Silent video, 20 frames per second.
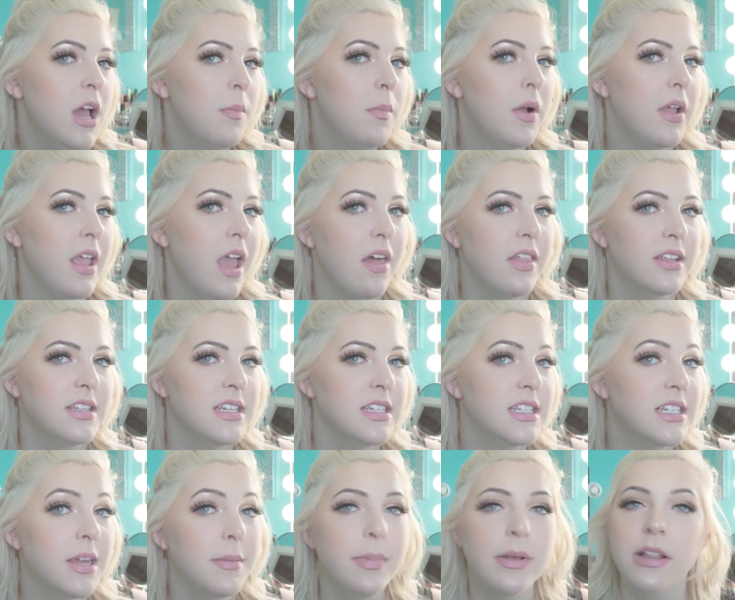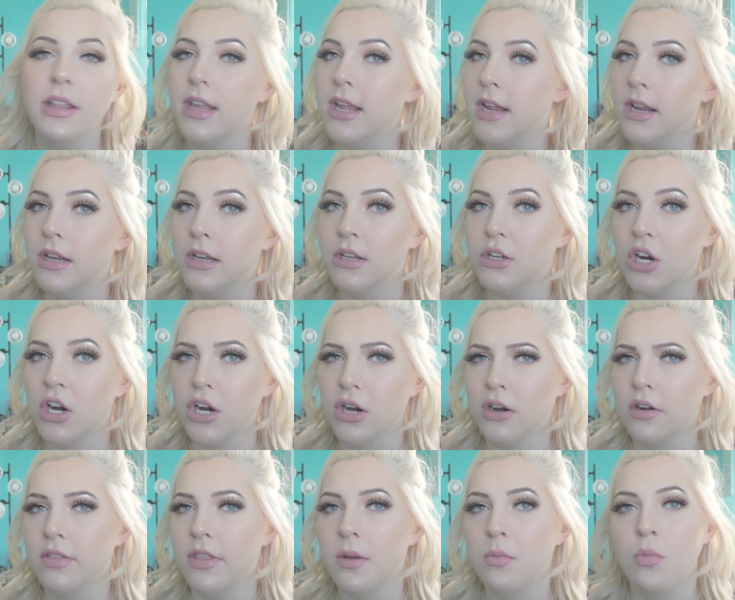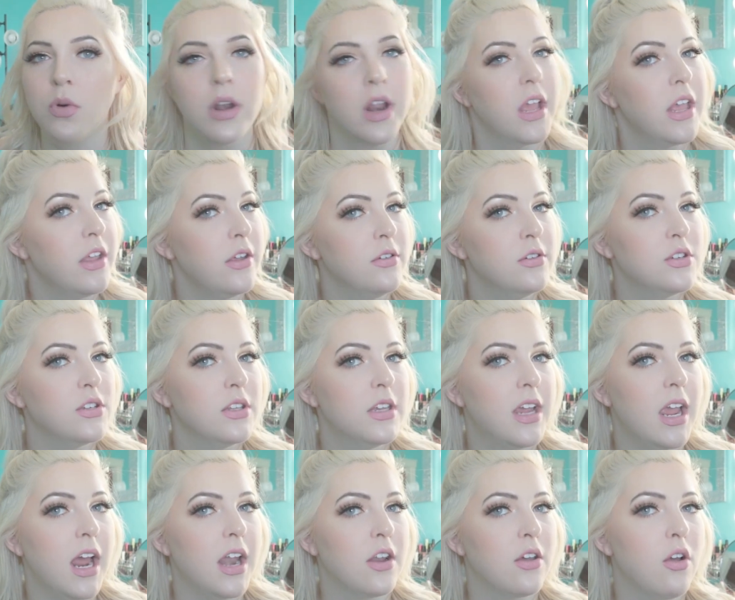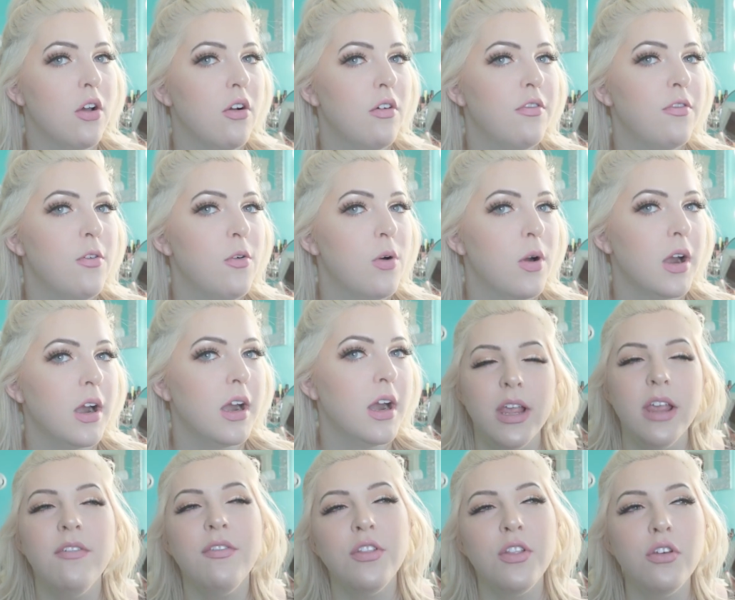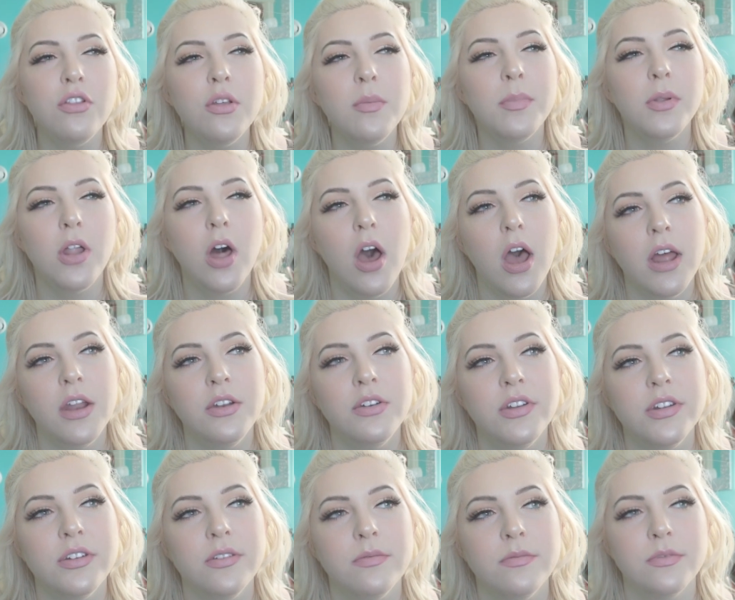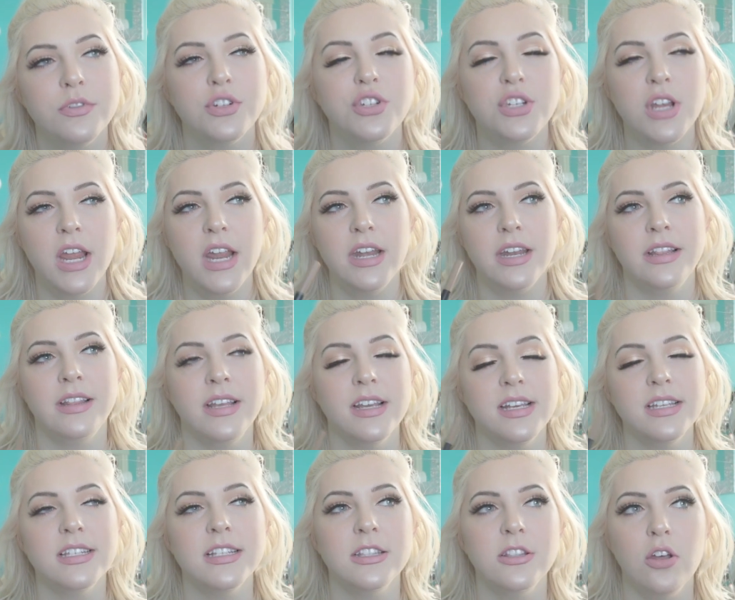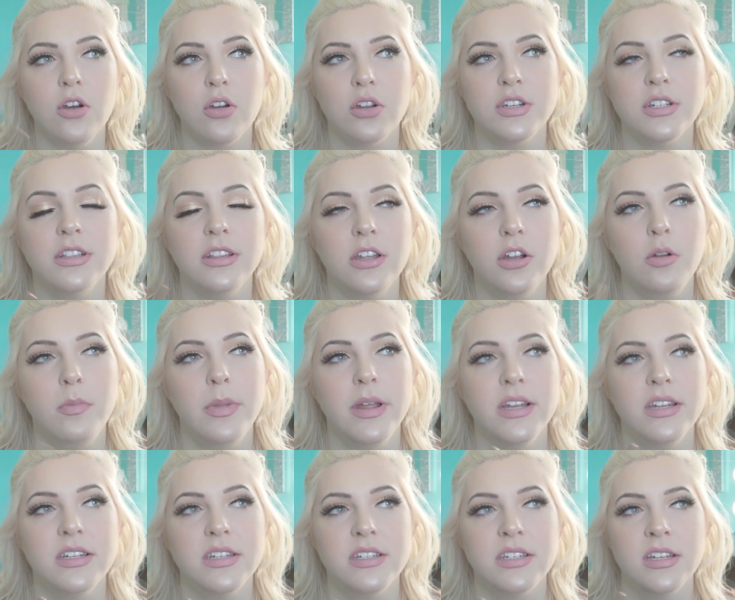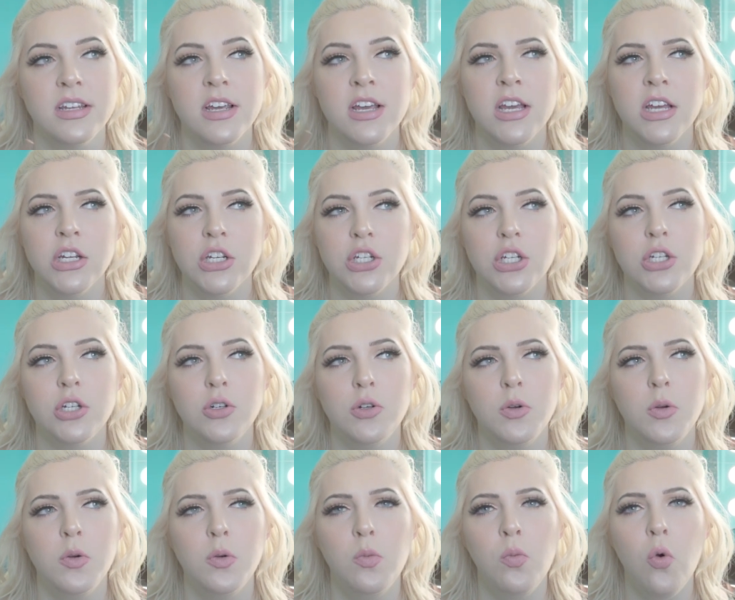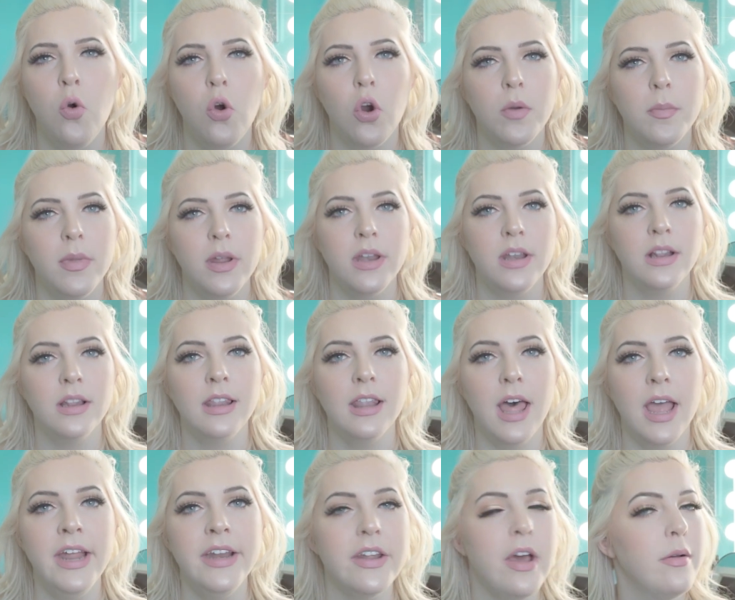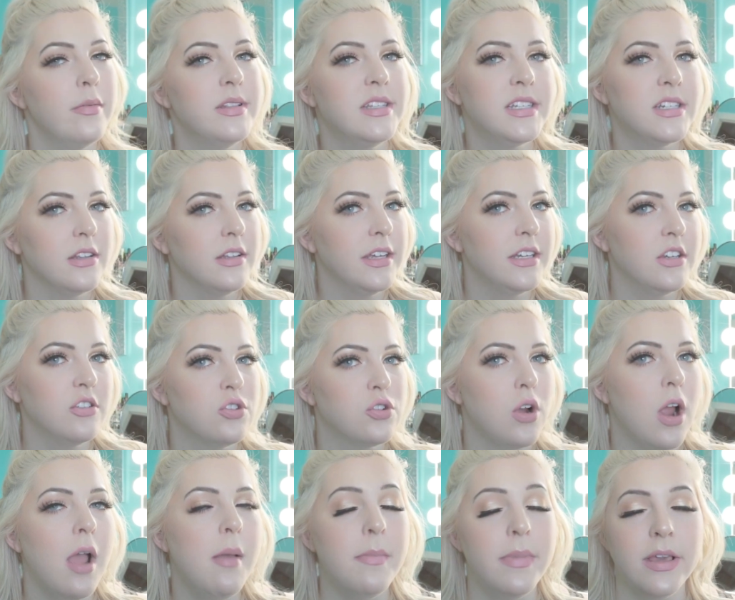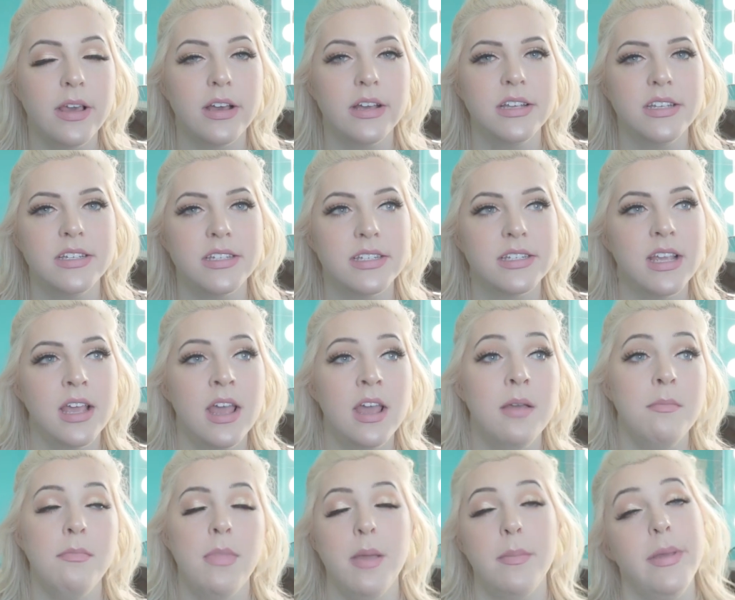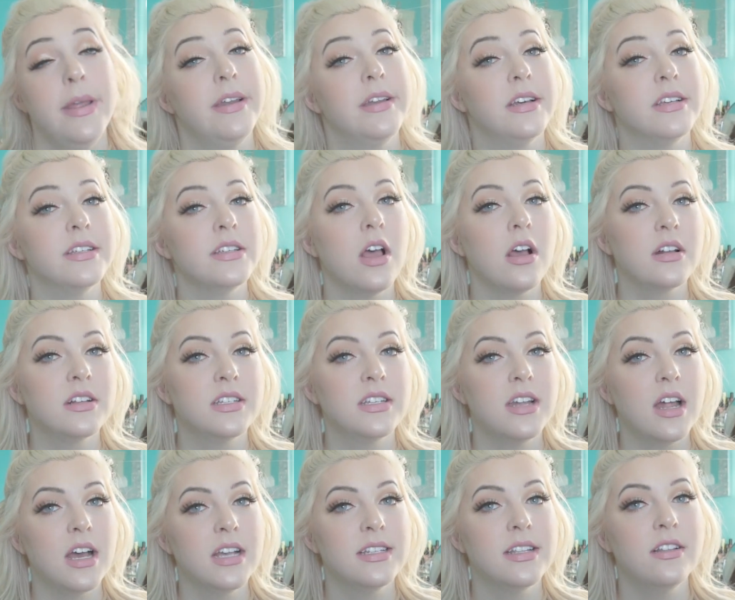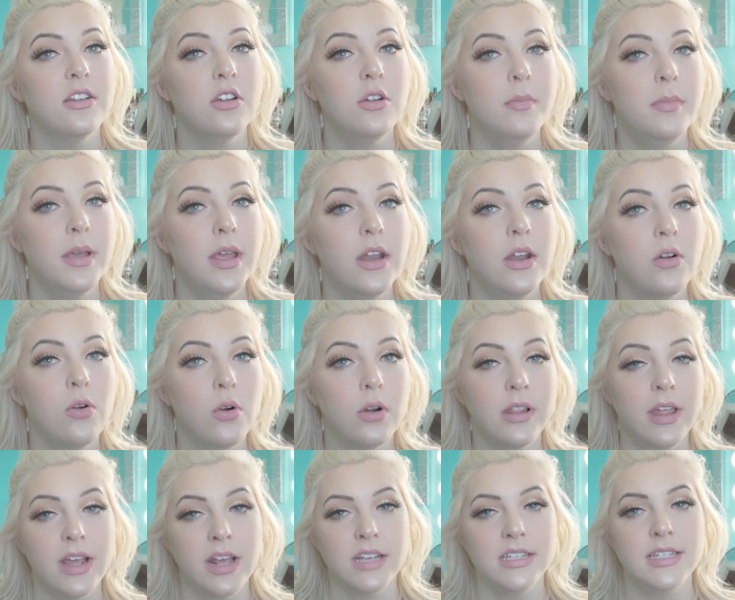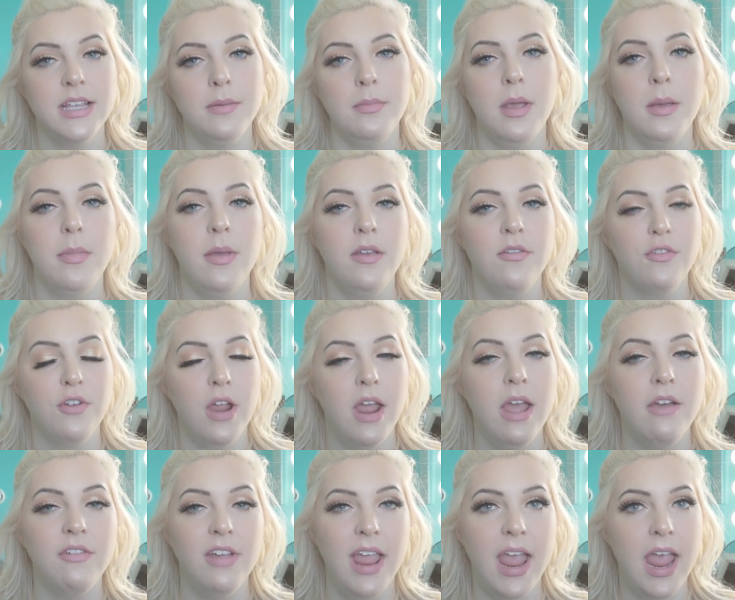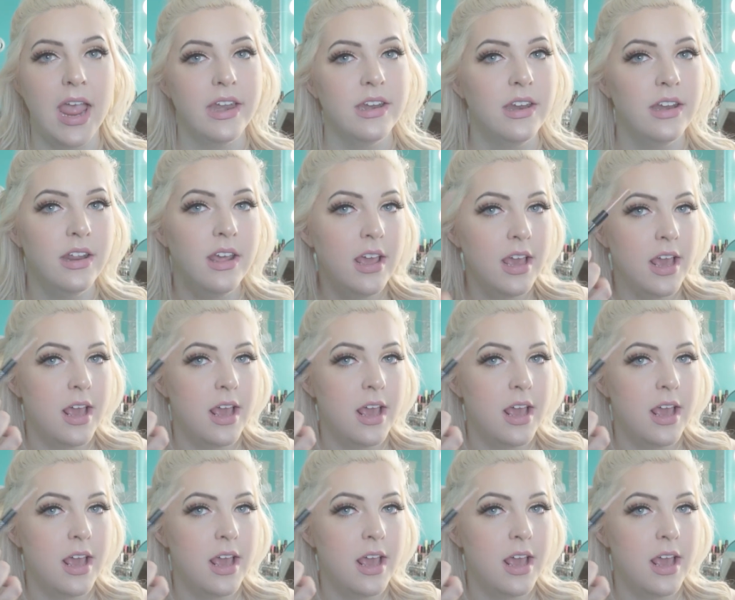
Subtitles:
But yeah, this is typically darker than what I usually kind of go for. Even though the blonde shade in this looked a little bit too warm and light, I would still like to try it because maybe it does oxidize a little bit, or like I said, maybe if you're heavy-handed